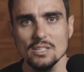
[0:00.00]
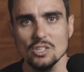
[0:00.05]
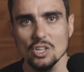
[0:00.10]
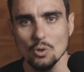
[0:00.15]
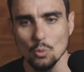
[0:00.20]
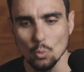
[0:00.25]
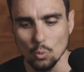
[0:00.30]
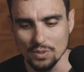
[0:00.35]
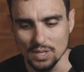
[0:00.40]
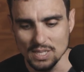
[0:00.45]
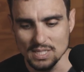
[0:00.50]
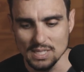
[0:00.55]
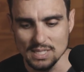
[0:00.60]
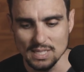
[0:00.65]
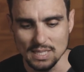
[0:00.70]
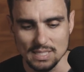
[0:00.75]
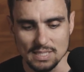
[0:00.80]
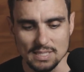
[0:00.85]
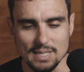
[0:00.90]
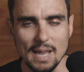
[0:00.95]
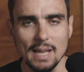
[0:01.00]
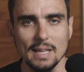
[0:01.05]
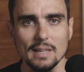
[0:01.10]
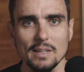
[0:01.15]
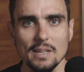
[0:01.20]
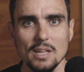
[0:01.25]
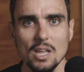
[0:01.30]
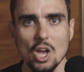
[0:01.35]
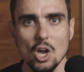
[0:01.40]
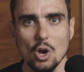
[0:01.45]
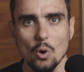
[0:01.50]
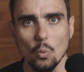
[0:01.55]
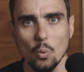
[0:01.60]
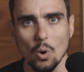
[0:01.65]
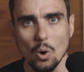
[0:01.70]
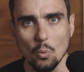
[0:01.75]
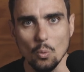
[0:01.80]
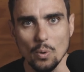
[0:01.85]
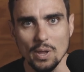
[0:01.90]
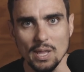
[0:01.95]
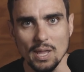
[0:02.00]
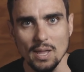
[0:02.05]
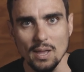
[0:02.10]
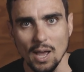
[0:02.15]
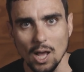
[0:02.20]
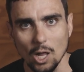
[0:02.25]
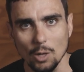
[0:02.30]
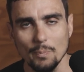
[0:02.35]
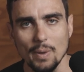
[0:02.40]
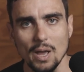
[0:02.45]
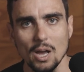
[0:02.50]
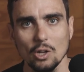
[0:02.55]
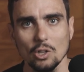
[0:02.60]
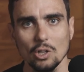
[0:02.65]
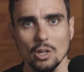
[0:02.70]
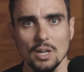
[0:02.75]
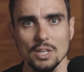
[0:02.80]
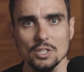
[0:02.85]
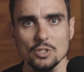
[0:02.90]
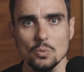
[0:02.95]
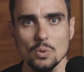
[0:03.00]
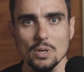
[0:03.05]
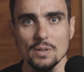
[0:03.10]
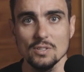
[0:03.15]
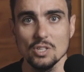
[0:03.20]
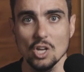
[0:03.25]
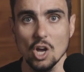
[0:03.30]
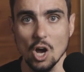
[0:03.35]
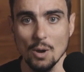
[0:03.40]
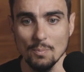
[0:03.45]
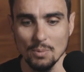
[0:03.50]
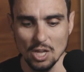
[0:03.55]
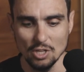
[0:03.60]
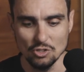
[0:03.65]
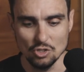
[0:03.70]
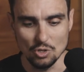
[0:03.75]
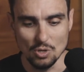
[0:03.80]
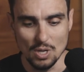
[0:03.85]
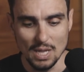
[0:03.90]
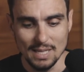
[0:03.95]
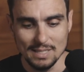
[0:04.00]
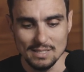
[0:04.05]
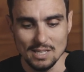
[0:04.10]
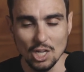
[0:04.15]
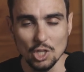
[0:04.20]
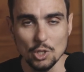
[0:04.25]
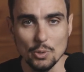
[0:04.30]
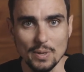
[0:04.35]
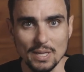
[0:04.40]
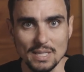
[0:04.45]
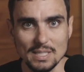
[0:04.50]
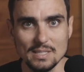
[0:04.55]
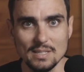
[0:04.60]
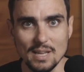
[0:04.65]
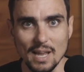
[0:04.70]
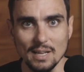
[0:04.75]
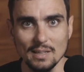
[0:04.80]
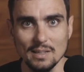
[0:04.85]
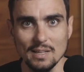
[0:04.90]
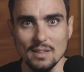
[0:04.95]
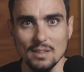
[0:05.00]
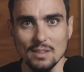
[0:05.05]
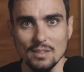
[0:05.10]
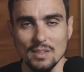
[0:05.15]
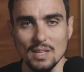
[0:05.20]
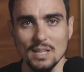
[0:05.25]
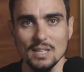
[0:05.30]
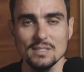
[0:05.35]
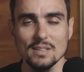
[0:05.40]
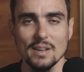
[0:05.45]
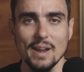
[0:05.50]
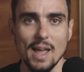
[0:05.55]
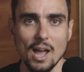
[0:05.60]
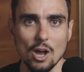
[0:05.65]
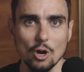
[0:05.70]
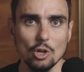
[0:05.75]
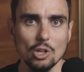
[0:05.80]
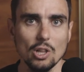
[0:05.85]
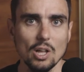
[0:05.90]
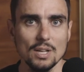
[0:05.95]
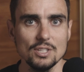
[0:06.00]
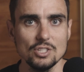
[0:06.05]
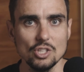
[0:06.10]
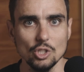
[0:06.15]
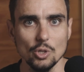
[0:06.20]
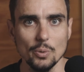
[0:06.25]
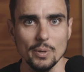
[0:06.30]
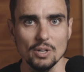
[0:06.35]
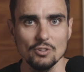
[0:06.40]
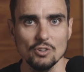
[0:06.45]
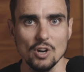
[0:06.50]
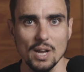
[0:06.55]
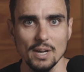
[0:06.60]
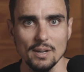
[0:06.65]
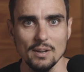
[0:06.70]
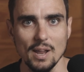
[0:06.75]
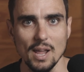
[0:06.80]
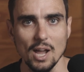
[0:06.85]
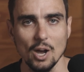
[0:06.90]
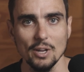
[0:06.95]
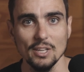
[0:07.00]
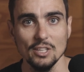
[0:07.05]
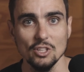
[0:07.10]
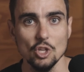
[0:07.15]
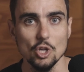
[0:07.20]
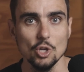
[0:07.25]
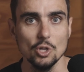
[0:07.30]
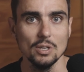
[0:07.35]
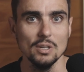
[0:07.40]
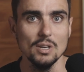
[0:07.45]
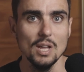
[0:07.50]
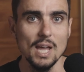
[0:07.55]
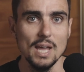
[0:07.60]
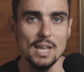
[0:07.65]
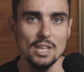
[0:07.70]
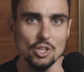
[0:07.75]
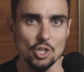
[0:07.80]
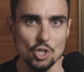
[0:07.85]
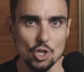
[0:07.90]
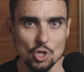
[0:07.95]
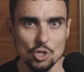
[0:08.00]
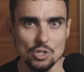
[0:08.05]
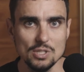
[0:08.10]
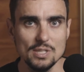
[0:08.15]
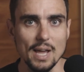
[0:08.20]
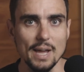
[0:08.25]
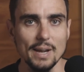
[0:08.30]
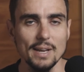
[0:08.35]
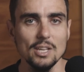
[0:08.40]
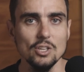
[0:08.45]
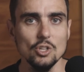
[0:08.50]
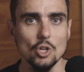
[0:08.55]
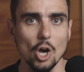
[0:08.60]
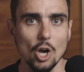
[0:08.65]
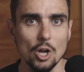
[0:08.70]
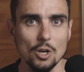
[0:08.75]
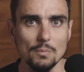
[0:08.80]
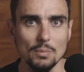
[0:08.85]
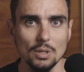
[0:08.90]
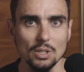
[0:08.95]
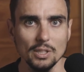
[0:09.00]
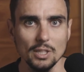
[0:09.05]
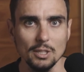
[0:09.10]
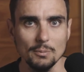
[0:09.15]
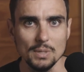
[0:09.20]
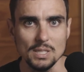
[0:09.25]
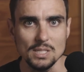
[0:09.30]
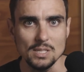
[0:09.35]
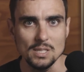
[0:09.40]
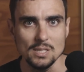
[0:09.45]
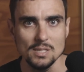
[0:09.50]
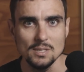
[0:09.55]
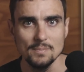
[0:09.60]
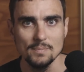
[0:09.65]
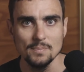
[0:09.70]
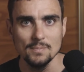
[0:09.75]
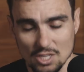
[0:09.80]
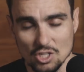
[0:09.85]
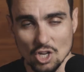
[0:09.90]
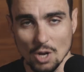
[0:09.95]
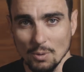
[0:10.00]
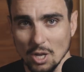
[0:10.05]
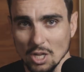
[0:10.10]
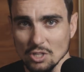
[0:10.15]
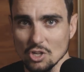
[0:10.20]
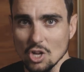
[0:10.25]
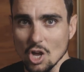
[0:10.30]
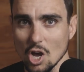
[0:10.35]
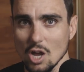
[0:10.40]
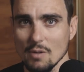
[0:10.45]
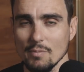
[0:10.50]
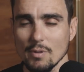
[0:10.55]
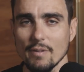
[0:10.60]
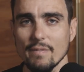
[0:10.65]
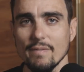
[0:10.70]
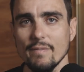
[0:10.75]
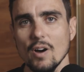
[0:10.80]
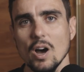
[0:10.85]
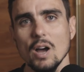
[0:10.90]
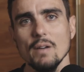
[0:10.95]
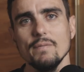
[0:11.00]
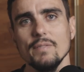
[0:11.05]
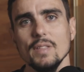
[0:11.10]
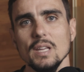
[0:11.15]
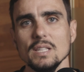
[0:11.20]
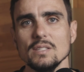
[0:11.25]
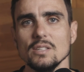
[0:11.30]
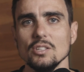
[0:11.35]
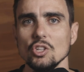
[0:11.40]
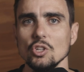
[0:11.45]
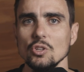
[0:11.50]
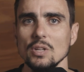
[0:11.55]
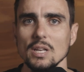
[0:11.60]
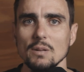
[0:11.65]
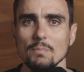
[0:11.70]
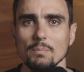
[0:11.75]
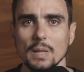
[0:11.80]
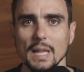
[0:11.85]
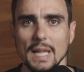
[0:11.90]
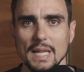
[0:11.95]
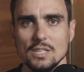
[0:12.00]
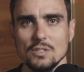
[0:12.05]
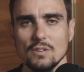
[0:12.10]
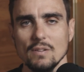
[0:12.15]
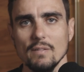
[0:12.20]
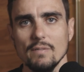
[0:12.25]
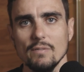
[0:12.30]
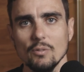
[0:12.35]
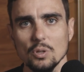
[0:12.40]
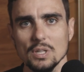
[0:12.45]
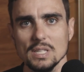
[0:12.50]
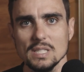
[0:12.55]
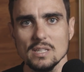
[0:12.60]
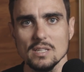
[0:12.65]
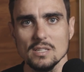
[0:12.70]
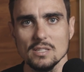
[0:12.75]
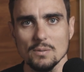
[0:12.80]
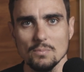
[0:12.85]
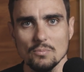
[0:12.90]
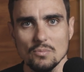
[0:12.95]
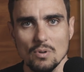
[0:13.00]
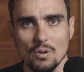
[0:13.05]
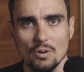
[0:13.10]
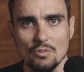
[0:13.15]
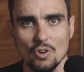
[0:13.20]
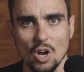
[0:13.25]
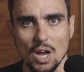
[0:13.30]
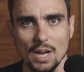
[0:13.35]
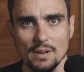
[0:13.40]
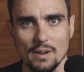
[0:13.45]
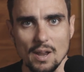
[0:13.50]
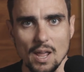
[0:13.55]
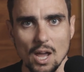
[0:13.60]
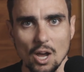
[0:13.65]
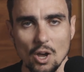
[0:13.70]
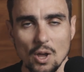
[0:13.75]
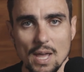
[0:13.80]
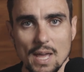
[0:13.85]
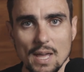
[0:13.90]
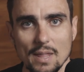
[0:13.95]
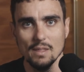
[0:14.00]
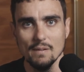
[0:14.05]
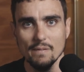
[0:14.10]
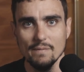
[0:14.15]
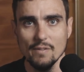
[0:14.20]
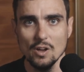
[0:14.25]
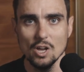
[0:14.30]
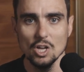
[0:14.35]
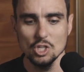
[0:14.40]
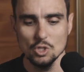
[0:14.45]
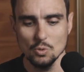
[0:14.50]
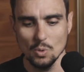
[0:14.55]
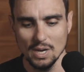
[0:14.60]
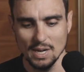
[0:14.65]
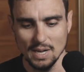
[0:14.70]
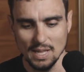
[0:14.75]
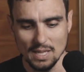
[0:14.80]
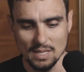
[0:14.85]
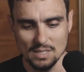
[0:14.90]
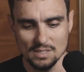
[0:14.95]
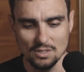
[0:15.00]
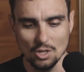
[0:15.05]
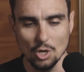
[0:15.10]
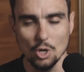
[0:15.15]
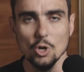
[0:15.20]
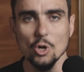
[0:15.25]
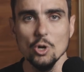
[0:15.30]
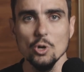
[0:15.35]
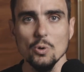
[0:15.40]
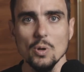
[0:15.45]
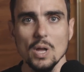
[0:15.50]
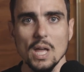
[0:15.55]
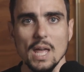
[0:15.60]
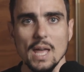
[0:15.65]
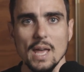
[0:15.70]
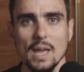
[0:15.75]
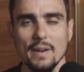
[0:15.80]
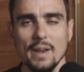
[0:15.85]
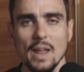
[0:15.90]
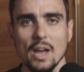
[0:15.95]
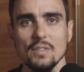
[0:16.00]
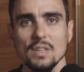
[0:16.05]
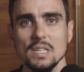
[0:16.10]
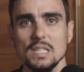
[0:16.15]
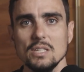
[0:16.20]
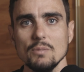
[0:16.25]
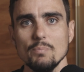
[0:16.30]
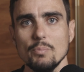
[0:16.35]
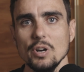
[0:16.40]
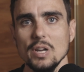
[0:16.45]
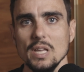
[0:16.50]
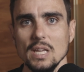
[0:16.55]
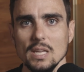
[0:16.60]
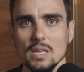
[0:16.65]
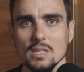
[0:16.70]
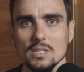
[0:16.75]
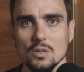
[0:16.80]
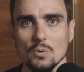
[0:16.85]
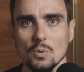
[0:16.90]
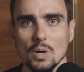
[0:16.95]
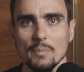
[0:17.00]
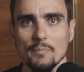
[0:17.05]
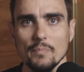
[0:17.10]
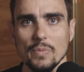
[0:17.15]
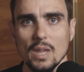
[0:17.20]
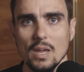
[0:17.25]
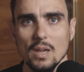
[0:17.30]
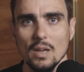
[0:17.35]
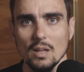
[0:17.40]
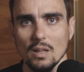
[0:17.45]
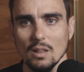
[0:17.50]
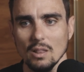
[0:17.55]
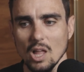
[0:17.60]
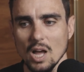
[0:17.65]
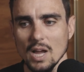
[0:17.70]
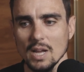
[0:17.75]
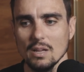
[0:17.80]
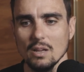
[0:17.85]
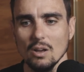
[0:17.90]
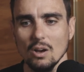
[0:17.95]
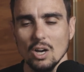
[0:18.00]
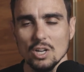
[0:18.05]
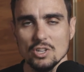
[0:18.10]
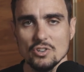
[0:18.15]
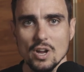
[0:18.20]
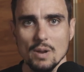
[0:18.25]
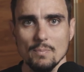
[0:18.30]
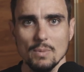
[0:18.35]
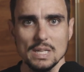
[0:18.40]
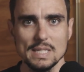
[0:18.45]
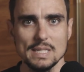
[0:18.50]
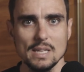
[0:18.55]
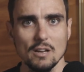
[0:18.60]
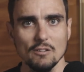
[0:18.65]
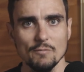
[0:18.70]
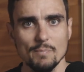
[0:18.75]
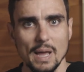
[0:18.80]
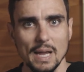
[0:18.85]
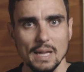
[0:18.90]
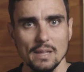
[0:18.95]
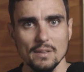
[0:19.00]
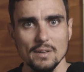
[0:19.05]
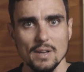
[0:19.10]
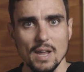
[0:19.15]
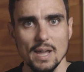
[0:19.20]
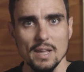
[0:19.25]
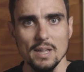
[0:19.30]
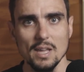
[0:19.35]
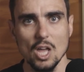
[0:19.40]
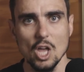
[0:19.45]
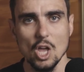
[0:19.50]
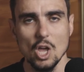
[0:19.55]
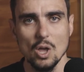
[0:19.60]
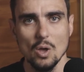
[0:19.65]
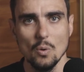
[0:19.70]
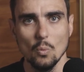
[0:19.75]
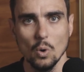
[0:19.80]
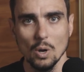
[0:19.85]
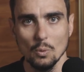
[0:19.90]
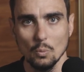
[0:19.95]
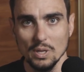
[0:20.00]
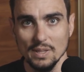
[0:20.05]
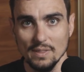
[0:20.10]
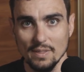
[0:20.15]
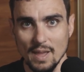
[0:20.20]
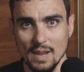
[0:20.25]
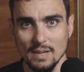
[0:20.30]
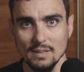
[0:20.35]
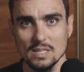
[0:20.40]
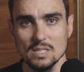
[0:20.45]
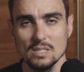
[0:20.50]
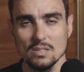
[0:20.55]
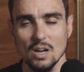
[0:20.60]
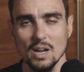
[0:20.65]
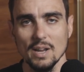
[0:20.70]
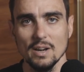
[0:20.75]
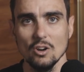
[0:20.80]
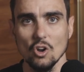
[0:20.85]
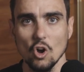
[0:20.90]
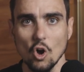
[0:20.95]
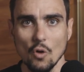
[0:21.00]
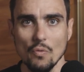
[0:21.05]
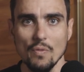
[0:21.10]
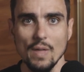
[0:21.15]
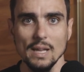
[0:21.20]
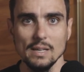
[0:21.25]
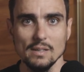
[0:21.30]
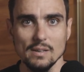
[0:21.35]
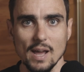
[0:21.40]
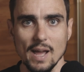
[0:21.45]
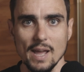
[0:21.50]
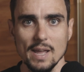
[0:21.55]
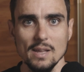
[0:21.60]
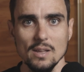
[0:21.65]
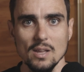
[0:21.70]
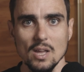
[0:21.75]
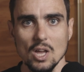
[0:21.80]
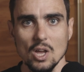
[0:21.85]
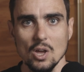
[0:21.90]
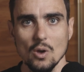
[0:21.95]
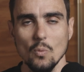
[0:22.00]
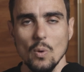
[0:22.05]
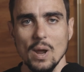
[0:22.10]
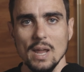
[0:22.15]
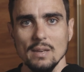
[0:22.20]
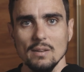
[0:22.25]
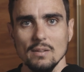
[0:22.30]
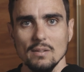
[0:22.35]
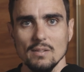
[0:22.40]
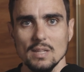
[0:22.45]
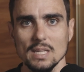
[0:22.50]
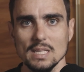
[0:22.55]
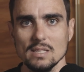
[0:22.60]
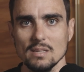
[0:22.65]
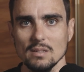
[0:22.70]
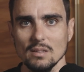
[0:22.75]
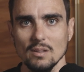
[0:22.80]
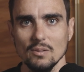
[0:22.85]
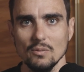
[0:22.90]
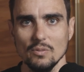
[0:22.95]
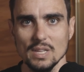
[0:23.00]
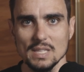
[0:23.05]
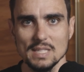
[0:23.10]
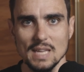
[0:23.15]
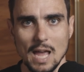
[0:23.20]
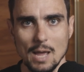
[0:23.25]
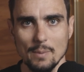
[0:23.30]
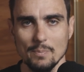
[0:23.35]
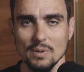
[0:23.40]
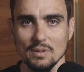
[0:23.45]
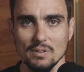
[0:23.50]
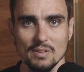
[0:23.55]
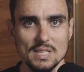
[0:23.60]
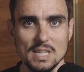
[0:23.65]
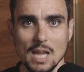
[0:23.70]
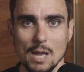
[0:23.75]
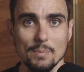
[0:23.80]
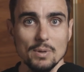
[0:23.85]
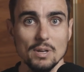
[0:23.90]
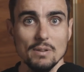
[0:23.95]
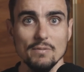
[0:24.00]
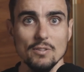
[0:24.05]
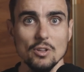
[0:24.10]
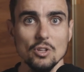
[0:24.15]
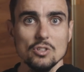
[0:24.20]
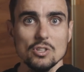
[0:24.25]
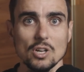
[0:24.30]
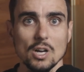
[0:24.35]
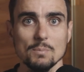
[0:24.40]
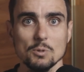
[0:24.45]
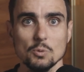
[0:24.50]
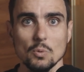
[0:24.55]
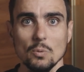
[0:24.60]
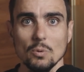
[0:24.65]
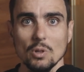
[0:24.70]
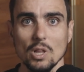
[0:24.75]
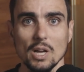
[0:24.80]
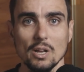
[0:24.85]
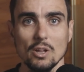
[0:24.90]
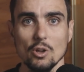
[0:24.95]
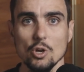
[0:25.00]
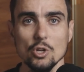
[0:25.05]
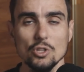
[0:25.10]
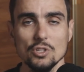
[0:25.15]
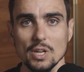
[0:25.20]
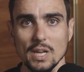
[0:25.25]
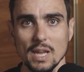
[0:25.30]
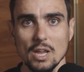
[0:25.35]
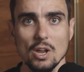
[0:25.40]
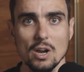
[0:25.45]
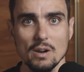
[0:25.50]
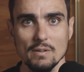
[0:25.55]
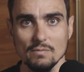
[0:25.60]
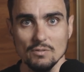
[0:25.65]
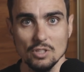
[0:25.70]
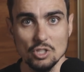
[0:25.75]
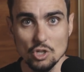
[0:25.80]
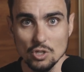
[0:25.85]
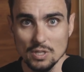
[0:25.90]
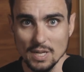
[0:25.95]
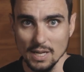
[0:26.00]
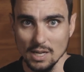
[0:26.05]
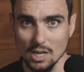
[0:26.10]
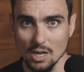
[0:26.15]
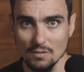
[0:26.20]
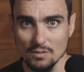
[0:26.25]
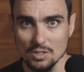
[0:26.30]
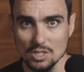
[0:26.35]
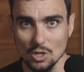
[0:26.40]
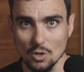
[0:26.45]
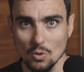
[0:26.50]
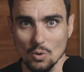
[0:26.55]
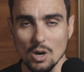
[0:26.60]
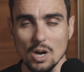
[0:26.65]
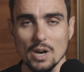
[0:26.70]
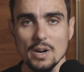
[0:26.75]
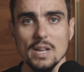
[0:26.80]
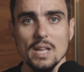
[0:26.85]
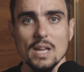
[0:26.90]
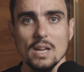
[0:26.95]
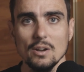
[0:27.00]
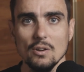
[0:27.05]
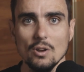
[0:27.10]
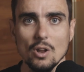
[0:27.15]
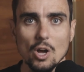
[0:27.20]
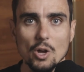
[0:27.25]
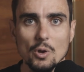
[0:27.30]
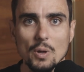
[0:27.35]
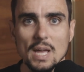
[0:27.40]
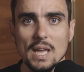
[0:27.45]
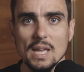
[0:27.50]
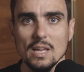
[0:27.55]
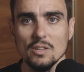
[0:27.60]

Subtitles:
So this is exactly what we help our clients with. So I'm going to tell you exactly the things that our clients are doing right now, and you can use that in your own building business. So I'm going to go over the 5 things that you need in place for the system right now. The first one is the who. Now, this is a pretty easy one. Like Andre and myself back in the day, what we then decided on that day when this happened a few times when we're like, did you take care of this inquiry? No.